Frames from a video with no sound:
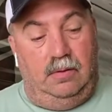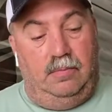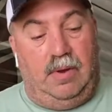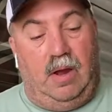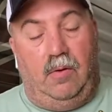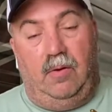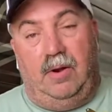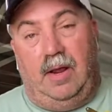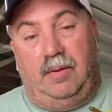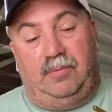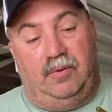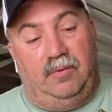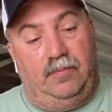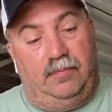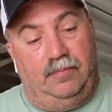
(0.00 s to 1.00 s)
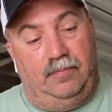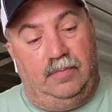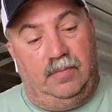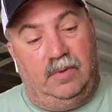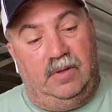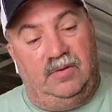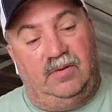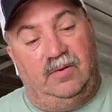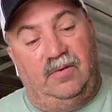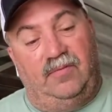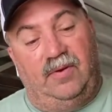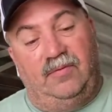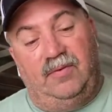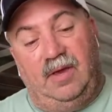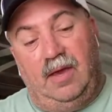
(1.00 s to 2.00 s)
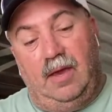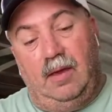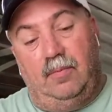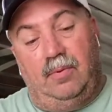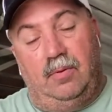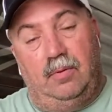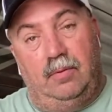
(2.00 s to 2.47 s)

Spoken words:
power adapter. This is a 50 amp